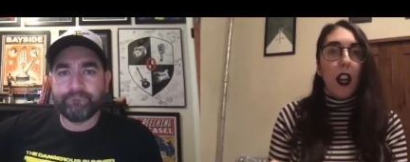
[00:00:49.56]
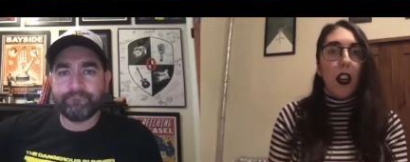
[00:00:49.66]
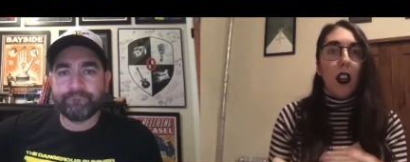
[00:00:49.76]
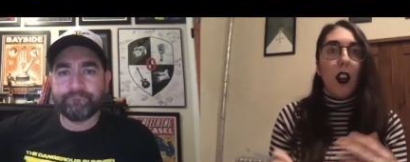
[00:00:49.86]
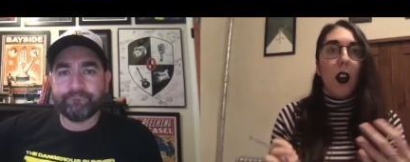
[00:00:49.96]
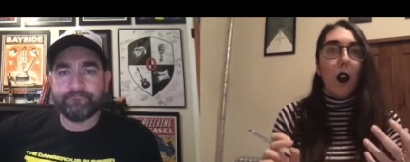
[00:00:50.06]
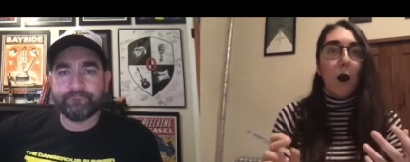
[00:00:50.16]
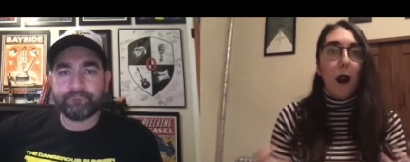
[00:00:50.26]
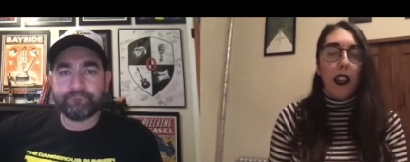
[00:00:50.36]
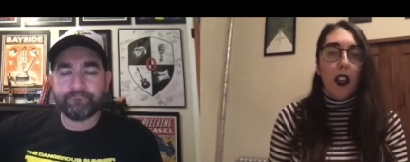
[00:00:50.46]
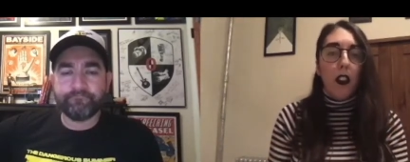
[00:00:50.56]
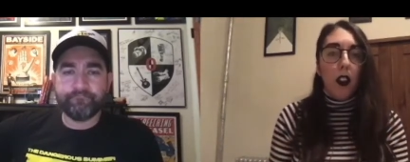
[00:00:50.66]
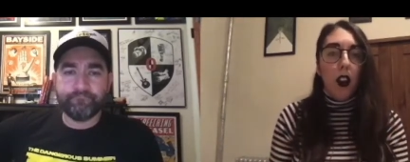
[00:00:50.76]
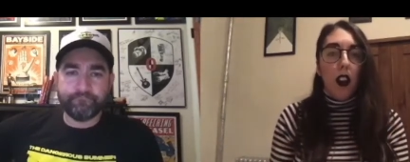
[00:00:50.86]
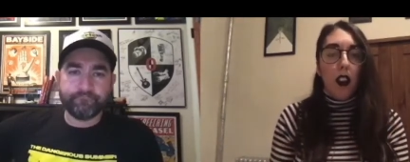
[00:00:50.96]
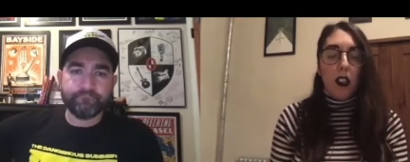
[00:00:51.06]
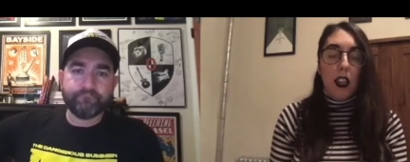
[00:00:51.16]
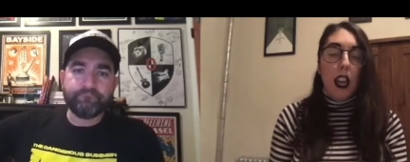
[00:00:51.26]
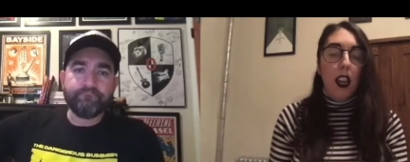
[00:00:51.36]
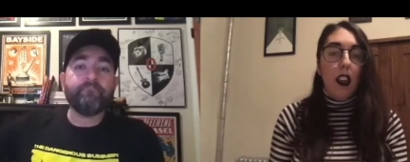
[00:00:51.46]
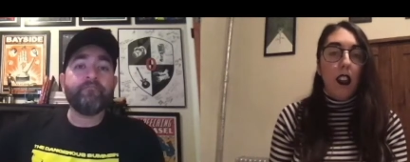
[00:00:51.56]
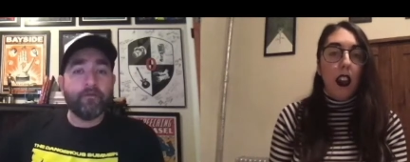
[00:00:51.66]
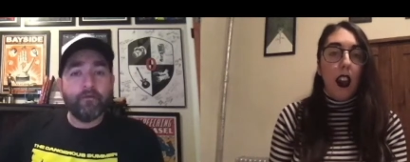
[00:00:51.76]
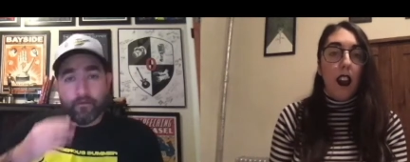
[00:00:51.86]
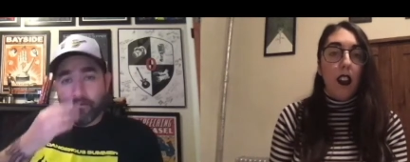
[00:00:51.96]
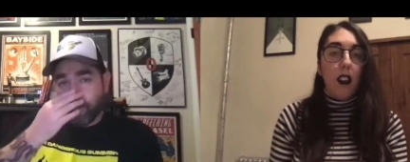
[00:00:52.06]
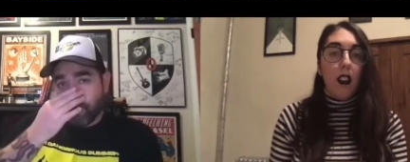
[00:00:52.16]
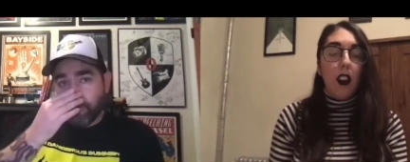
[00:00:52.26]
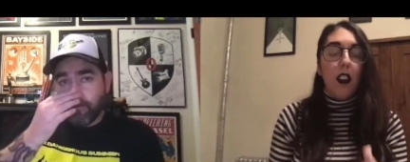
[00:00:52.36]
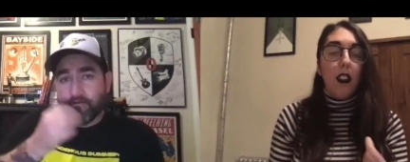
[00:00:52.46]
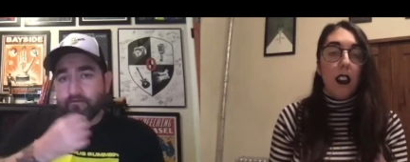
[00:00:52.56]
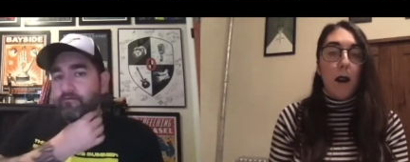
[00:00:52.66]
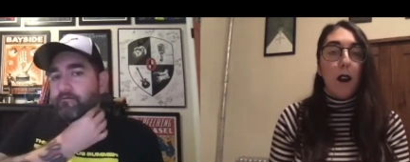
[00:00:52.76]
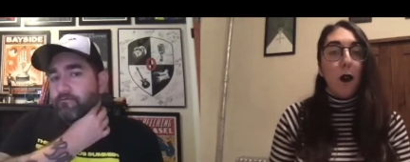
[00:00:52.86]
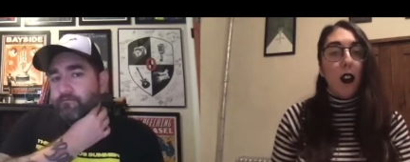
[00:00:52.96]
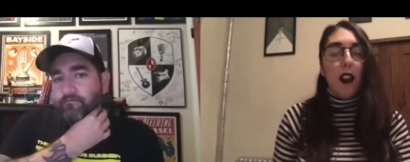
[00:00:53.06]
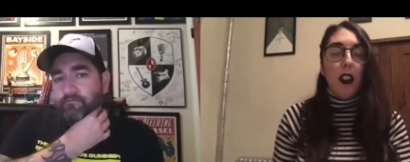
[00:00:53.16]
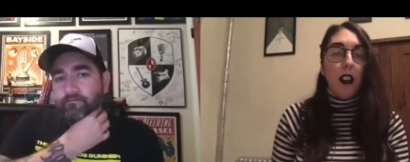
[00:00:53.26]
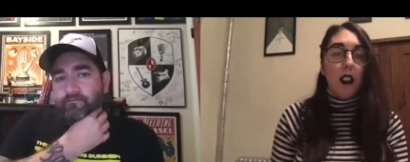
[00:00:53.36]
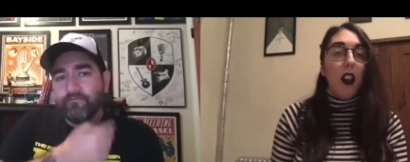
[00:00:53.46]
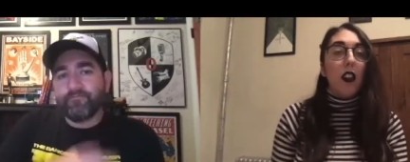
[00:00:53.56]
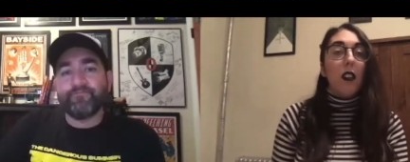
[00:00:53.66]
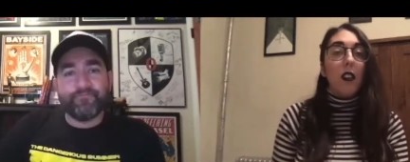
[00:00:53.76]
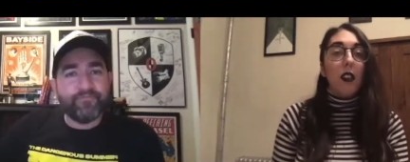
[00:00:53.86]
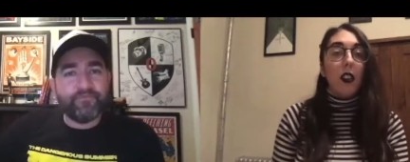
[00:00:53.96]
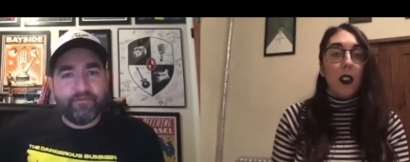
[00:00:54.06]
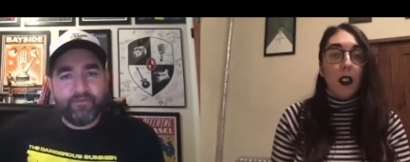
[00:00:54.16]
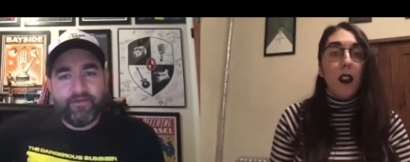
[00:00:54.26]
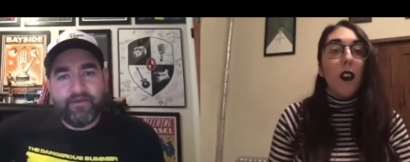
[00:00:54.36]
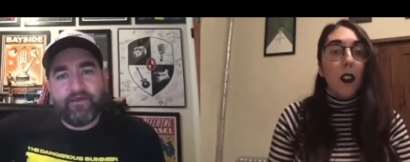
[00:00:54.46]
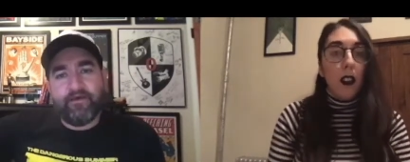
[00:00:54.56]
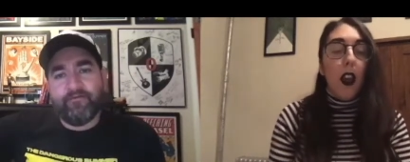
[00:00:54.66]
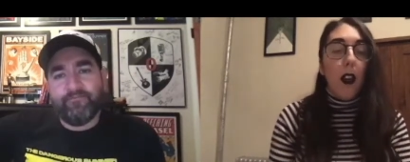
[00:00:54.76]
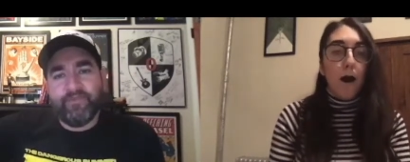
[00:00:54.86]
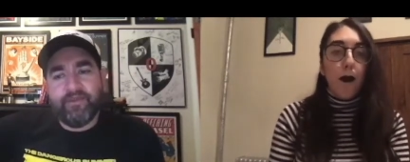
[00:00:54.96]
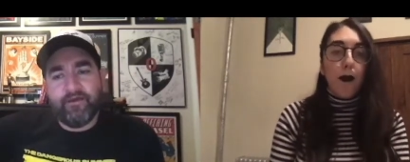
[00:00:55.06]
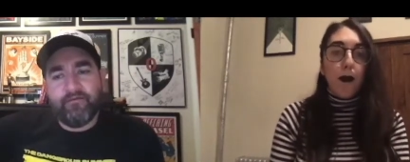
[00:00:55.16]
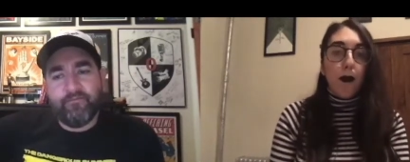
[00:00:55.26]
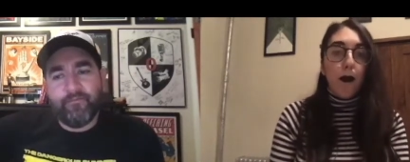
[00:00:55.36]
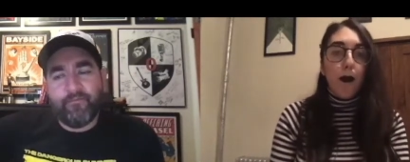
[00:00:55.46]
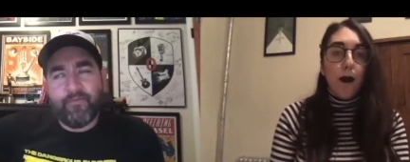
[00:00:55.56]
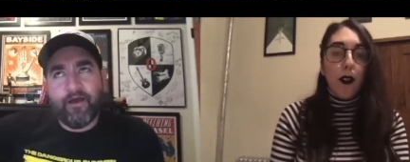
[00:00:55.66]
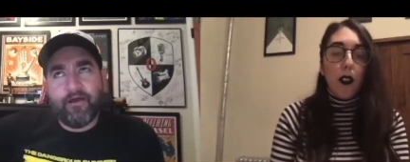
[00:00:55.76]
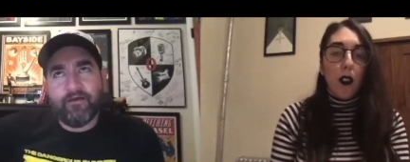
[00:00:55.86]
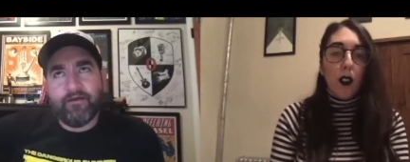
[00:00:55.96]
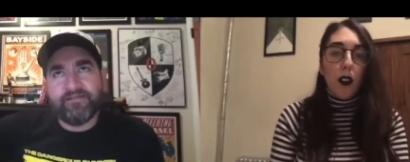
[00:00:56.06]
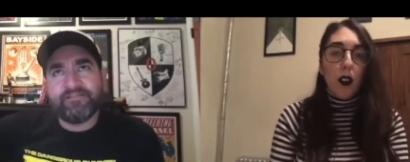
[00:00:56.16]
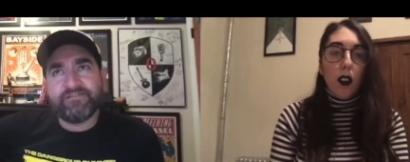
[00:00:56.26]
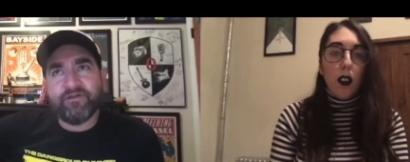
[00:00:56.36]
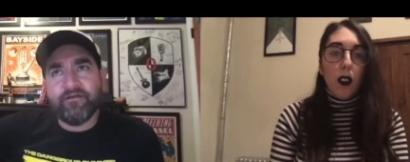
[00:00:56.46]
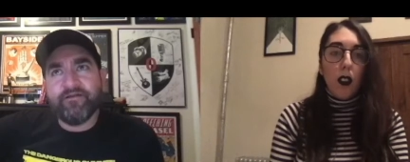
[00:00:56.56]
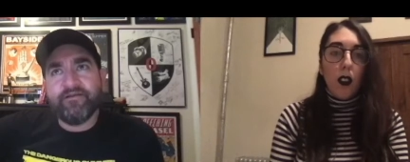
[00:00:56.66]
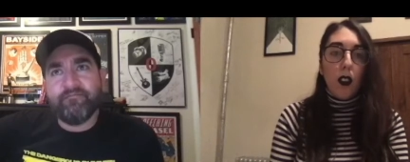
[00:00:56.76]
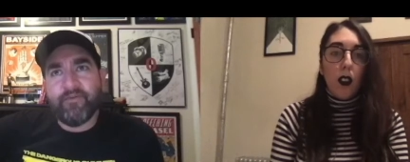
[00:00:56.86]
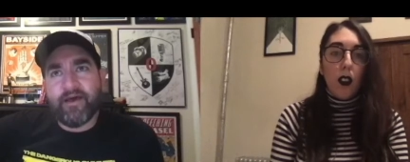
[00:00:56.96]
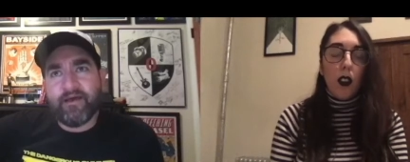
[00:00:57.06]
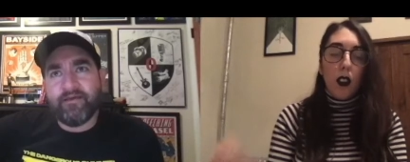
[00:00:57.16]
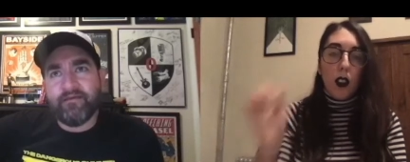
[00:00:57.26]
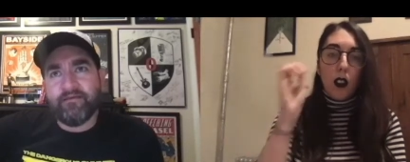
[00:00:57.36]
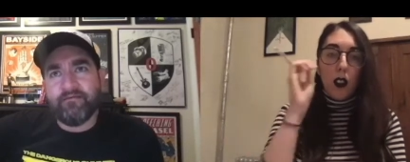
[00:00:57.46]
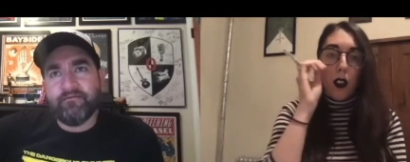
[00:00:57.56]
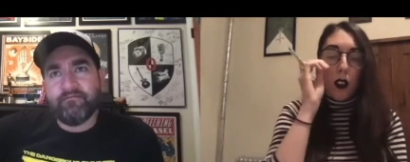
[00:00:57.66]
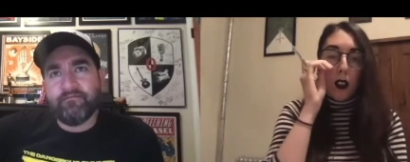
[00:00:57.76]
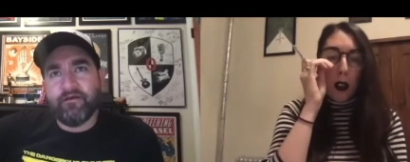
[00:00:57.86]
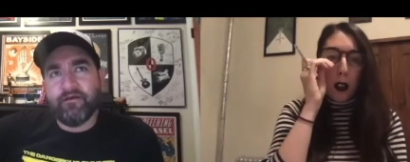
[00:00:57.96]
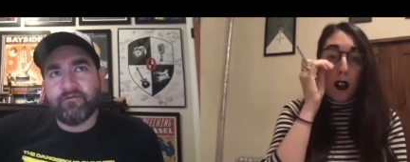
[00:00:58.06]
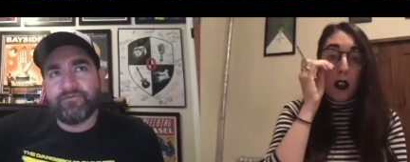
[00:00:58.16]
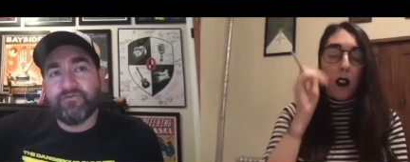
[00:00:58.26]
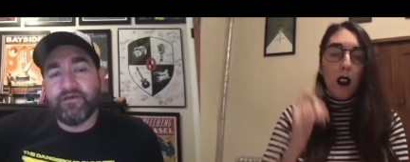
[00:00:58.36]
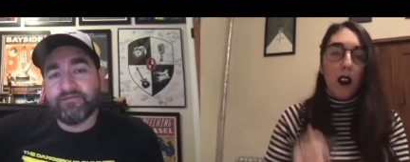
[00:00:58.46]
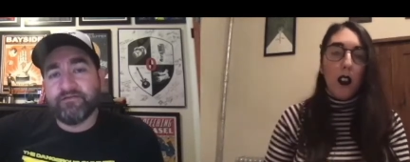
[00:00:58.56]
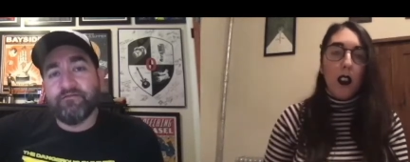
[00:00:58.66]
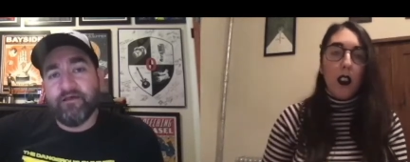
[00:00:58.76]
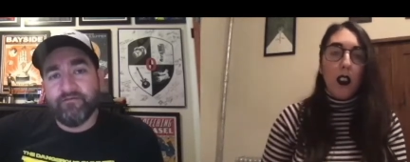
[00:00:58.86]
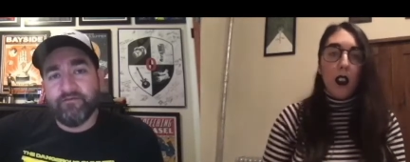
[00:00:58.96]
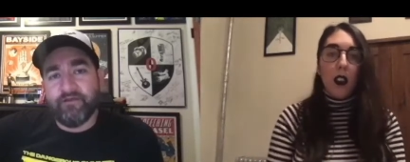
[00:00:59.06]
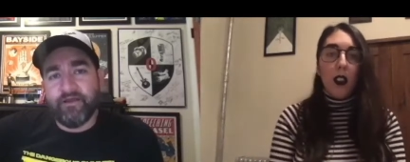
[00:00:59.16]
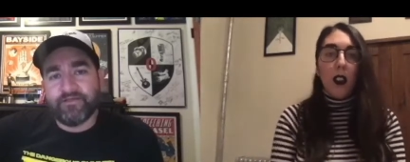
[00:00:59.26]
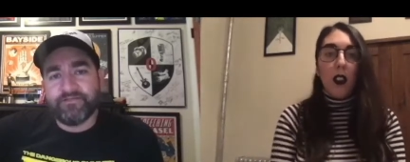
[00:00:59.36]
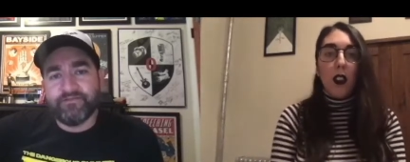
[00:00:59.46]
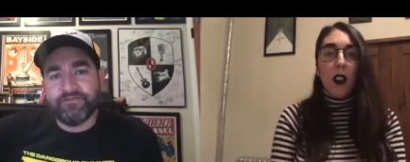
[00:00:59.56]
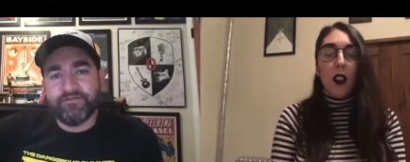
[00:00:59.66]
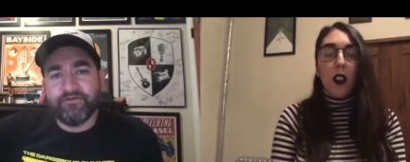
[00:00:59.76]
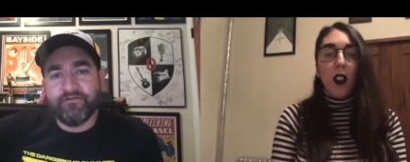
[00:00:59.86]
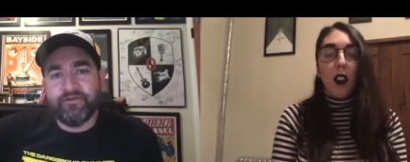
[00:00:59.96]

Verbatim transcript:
Speaker 1: like a weekend long stay at uh, the Times Square Renaissance.
Speaker 2: Yeah, yeah. Uh, I started it back in uh, 2011, actually. So like